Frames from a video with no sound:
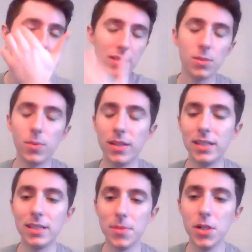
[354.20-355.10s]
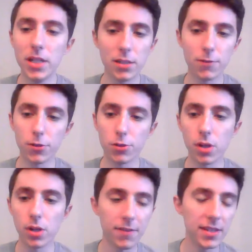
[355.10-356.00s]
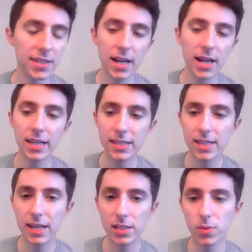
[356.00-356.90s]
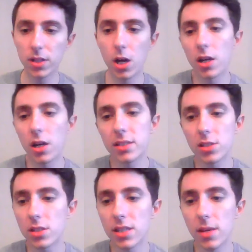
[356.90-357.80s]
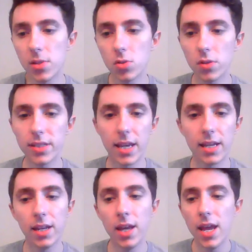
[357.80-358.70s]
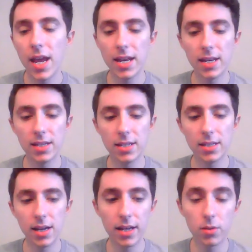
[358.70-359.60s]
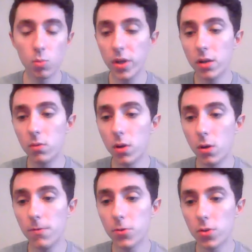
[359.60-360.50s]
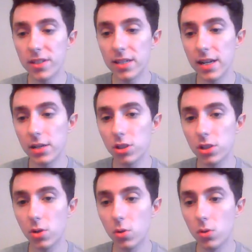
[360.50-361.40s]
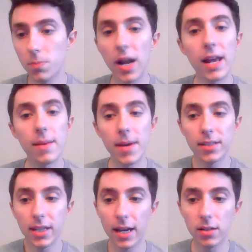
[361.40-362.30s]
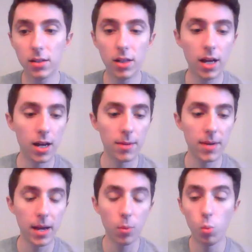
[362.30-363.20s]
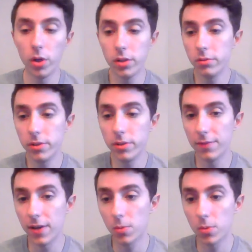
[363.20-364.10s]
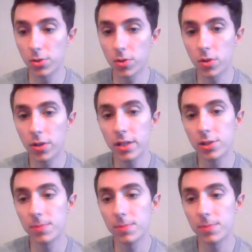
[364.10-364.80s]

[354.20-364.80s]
to win these immunities for sure. If he's not, he's the next one to go, because it's just him and Troyzan. And we don't know if Troyzan actually told Brad about the idol. I wouldn't if I were Troy, just